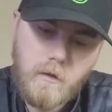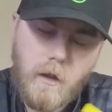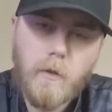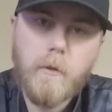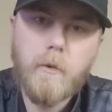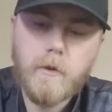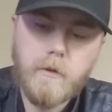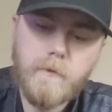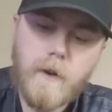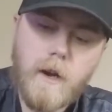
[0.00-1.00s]

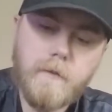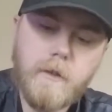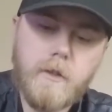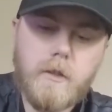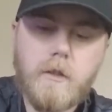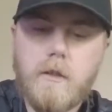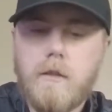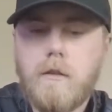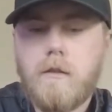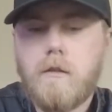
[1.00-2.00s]
3.25 inch.
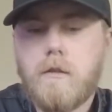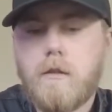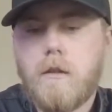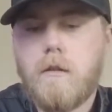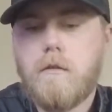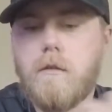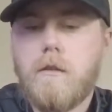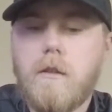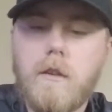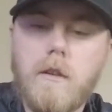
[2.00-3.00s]
So
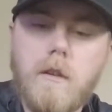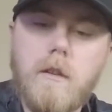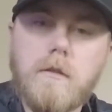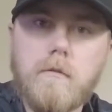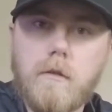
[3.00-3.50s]
that's what it